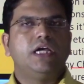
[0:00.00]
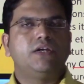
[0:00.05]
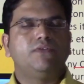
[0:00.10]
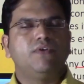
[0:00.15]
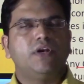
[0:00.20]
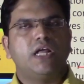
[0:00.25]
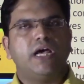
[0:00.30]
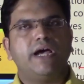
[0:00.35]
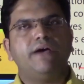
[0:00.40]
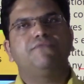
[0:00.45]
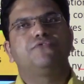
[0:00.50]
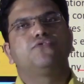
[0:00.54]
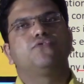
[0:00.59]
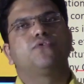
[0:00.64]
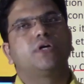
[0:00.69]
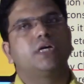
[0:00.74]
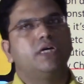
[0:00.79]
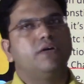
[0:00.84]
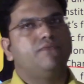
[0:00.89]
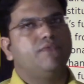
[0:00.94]
it will have
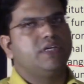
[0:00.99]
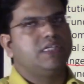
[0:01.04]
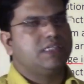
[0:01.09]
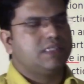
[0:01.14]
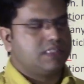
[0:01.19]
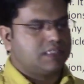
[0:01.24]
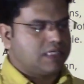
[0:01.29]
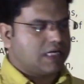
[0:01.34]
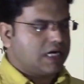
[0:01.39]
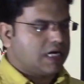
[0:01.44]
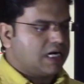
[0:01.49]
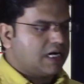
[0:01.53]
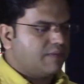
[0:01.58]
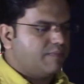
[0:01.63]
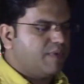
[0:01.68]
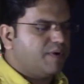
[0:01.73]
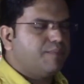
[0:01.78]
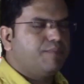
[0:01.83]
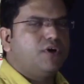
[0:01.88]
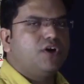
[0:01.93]
to convince
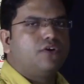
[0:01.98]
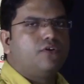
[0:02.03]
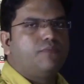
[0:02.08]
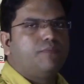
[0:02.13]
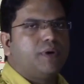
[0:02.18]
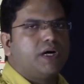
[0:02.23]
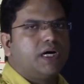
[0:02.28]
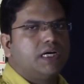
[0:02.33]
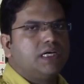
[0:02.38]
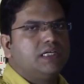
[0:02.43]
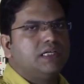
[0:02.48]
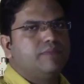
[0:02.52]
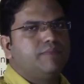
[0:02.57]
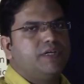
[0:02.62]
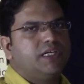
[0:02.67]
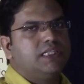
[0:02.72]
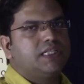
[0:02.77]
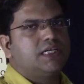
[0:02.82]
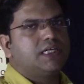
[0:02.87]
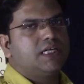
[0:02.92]
our member of
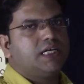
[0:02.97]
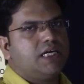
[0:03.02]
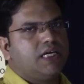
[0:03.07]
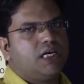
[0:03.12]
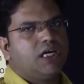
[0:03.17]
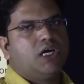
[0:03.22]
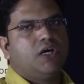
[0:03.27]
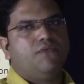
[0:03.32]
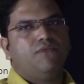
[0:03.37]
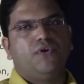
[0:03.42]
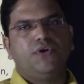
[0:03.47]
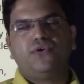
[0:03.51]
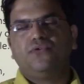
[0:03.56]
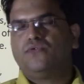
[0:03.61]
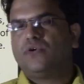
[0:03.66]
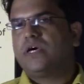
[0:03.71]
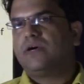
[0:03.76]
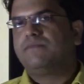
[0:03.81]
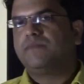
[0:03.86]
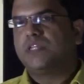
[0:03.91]
parliament that he we
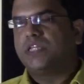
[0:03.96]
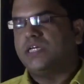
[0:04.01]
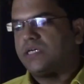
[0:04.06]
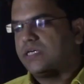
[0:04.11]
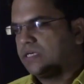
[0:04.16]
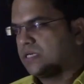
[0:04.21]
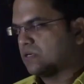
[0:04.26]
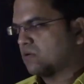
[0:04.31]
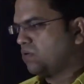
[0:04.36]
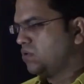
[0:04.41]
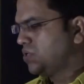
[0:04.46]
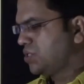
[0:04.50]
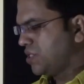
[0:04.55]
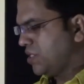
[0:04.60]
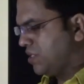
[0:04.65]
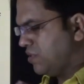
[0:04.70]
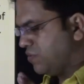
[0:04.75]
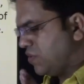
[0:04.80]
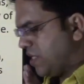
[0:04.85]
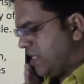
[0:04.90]
do um, the
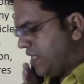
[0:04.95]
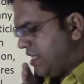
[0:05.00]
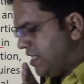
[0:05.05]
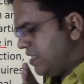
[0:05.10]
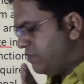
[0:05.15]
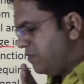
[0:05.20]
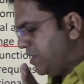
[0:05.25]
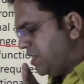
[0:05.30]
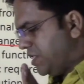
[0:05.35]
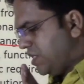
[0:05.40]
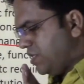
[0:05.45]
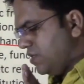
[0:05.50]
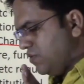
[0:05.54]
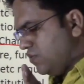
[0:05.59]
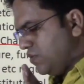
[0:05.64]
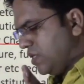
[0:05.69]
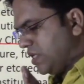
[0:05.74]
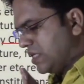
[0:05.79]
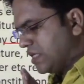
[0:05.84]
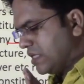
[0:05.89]
constitution. And let me tell
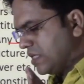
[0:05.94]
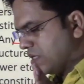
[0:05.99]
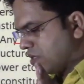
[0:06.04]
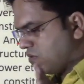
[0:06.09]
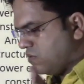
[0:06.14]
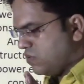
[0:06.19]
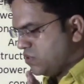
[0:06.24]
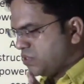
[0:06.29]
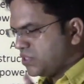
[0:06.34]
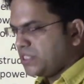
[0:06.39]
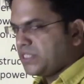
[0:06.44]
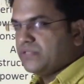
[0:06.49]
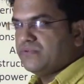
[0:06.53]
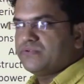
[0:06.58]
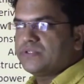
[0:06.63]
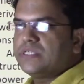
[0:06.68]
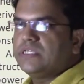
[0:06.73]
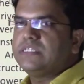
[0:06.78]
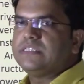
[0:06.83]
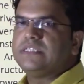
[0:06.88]
you that the
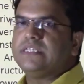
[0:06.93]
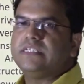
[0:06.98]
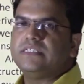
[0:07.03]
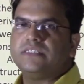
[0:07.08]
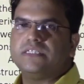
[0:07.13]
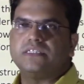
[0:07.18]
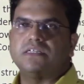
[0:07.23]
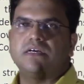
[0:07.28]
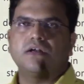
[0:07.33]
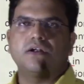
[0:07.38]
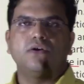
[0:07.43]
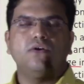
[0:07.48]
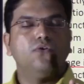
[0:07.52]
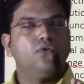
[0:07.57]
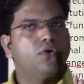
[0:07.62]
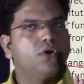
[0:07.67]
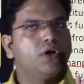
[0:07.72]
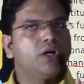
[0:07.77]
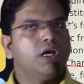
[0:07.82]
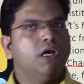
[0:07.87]
constitutional changes are
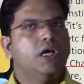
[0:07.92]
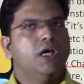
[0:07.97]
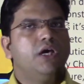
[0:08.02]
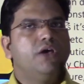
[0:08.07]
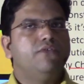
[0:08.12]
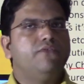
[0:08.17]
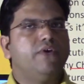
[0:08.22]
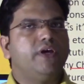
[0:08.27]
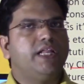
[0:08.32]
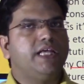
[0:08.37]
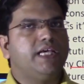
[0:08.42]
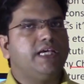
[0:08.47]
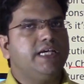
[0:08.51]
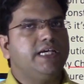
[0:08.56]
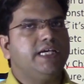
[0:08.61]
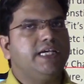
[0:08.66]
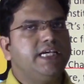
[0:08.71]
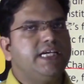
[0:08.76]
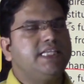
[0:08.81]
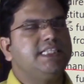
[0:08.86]
not very
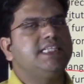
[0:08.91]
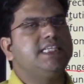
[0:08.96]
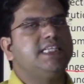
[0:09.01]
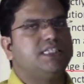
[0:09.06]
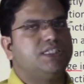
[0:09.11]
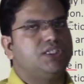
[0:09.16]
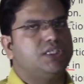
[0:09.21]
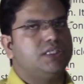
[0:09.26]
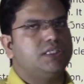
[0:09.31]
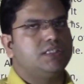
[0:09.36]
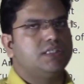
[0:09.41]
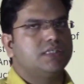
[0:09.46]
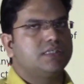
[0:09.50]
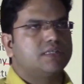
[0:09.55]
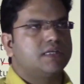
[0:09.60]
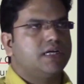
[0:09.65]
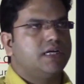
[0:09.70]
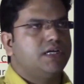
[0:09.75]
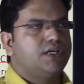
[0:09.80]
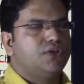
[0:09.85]
easy
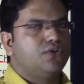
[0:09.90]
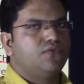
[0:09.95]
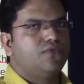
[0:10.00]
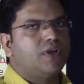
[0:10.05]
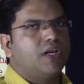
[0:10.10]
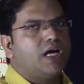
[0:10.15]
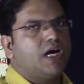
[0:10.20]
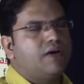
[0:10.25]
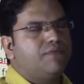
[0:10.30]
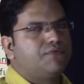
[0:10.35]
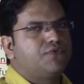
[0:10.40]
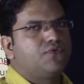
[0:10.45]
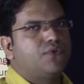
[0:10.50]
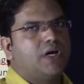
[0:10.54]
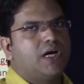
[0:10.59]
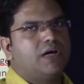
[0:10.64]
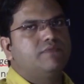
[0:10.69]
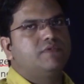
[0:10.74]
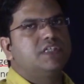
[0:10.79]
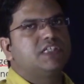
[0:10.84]
changes, right? You will have
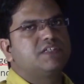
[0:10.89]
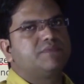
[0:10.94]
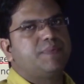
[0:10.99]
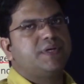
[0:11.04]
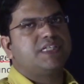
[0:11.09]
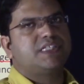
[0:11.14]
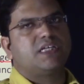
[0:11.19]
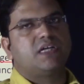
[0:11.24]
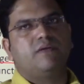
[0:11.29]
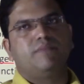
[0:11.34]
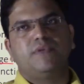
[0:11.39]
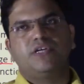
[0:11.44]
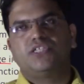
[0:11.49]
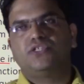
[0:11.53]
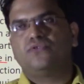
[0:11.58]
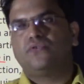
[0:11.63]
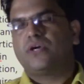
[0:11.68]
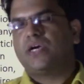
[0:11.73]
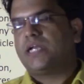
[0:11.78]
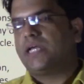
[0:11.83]
to have the special
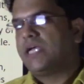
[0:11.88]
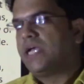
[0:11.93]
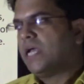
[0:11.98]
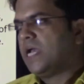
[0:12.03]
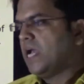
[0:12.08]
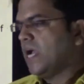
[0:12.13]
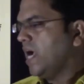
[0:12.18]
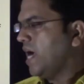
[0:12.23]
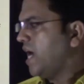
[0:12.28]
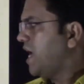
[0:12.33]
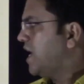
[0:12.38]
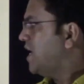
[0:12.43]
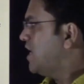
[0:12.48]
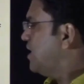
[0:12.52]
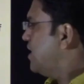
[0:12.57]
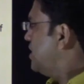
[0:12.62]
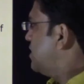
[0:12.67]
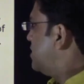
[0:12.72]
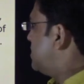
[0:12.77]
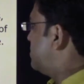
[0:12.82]
majority,
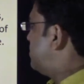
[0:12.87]
and it